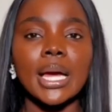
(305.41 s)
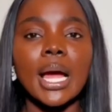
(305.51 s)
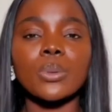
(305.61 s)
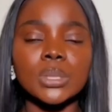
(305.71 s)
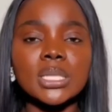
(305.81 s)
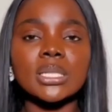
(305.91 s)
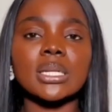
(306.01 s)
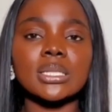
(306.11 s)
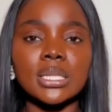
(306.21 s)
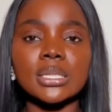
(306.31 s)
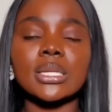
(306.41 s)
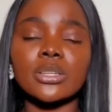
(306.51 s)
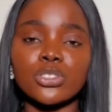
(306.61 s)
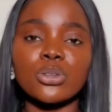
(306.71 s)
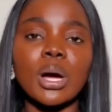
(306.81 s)
I would say that yes,
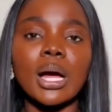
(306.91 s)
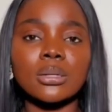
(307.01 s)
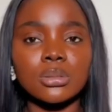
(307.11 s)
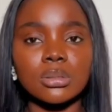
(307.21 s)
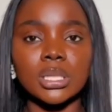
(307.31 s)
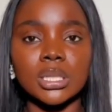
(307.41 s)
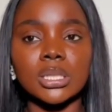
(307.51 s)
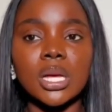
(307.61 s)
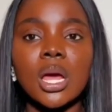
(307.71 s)
texture adds to it,